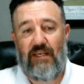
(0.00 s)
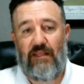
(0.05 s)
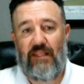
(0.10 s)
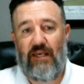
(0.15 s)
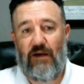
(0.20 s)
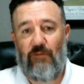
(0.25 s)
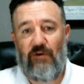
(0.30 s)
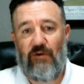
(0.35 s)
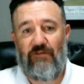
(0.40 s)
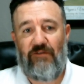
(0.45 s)

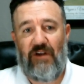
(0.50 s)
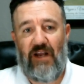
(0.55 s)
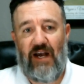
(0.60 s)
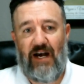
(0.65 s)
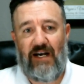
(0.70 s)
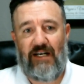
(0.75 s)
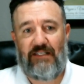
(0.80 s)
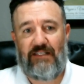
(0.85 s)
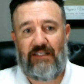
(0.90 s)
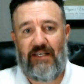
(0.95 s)
that we've
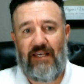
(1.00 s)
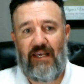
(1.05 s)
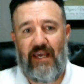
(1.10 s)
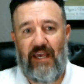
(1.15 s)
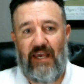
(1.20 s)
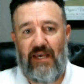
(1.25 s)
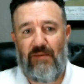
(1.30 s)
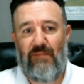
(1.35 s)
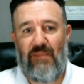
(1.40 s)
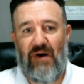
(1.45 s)
got
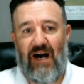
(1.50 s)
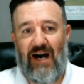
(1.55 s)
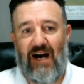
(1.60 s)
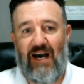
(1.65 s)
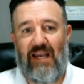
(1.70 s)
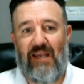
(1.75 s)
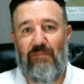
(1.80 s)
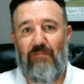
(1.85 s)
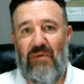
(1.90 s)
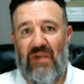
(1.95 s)

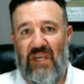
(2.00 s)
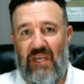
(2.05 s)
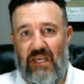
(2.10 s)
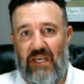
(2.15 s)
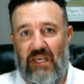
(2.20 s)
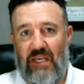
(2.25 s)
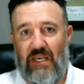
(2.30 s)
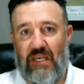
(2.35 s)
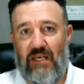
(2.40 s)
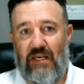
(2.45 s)

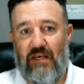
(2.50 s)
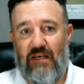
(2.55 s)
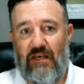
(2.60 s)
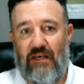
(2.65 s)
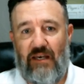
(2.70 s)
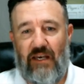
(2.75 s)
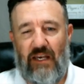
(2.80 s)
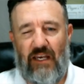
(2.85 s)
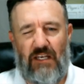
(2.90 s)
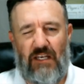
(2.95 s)
MIP,
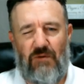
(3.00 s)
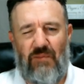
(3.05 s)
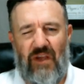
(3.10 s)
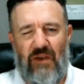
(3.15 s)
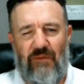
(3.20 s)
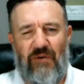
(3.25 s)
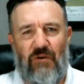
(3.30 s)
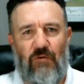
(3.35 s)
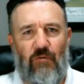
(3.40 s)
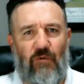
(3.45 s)
and you may
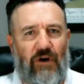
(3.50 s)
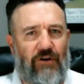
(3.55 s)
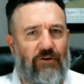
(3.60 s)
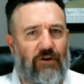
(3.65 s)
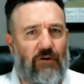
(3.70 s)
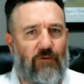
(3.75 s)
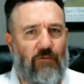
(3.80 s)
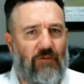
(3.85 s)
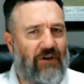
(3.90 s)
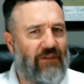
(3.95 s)
be
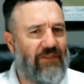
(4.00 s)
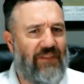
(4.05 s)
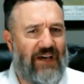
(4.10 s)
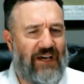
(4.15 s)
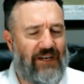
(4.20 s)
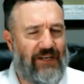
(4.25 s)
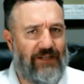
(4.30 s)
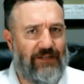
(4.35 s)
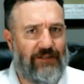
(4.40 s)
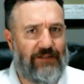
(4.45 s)
wondering what
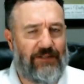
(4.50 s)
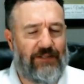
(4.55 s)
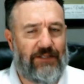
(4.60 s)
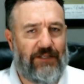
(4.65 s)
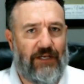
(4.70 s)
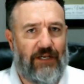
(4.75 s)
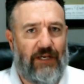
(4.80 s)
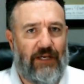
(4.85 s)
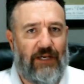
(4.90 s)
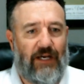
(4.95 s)
that is.
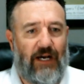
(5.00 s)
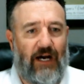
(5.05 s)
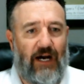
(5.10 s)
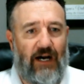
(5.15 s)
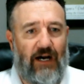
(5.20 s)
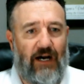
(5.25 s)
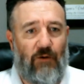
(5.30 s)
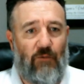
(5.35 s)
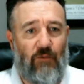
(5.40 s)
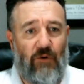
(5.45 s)

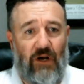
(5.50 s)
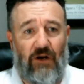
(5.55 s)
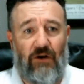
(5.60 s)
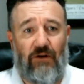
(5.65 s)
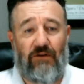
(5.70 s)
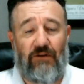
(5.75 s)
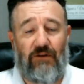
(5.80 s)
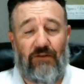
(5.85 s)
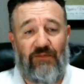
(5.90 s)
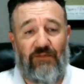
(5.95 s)

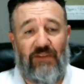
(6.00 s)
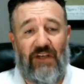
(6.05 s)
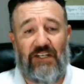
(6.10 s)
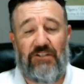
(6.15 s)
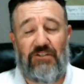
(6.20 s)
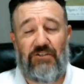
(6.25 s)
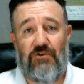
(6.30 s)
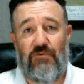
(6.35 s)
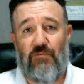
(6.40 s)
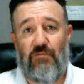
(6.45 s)
Well,
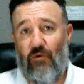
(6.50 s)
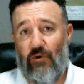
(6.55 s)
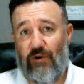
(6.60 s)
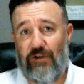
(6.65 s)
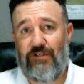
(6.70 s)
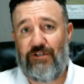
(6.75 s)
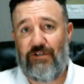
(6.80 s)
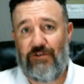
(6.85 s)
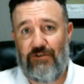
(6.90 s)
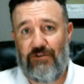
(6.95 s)
that's your
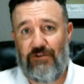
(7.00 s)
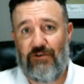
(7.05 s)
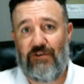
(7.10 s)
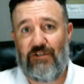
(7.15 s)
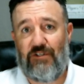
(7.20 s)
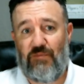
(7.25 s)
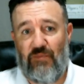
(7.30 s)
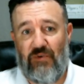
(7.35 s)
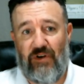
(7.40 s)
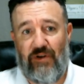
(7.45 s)
mortgage
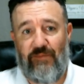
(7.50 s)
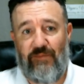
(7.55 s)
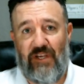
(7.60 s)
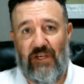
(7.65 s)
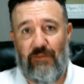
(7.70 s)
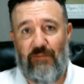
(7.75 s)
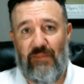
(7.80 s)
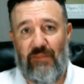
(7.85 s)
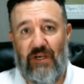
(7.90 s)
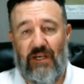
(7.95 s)
insurance
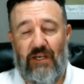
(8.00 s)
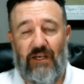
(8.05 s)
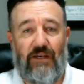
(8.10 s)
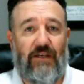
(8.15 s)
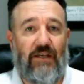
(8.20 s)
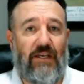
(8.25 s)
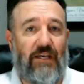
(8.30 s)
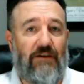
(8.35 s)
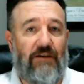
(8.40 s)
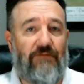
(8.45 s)
premium.
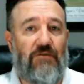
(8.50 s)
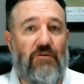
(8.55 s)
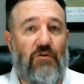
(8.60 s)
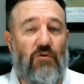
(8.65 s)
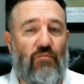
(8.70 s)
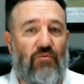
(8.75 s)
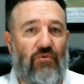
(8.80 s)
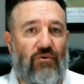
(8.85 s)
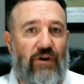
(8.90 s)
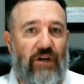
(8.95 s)
If you
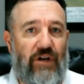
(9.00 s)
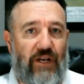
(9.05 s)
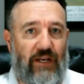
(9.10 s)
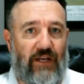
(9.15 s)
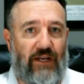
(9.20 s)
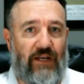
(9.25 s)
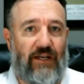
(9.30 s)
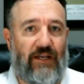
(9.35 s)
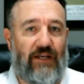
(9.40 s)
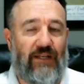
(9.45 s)

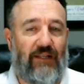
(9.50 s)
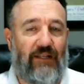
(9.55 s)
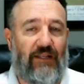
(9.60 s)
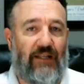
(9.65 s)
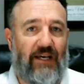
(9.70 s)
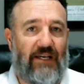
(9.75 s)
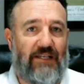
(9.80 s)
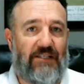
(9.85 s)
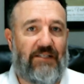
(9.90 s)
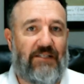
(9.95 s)
bring
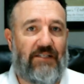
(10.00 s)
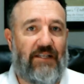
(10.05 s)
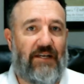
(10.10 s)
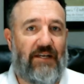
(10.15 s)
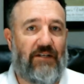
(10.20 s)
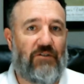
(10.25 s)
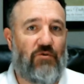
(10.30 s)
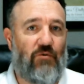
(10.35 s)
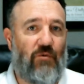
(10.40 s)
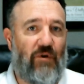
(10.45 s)
less than
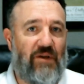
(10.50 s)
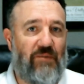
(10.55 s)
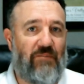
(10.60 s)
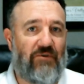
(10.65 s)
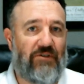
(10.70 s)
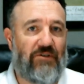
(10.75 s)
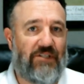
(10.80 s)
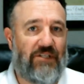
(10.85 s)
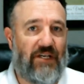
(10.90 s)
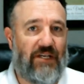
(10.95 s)
a
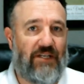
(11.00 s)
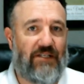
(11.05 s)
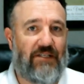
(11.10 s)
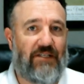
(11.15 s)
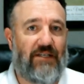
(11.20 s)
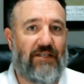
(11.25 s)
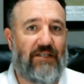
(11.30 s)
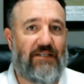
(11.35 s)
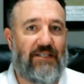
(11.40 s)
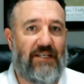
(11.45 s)
20%
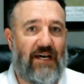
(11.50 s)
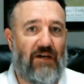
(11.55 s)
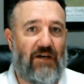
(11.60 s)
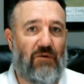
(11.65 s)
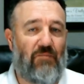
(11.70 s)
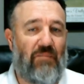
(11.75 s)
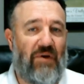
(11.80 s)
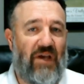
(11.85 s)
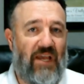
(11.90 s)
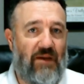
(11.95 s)

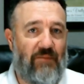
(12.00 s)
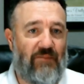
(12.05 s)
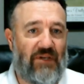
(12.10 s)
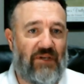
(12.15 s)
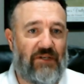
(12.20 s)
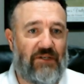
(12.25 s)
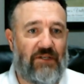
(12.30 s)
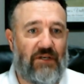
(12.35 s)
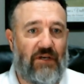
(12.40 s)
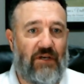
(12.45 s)
down
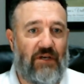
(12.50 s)
payment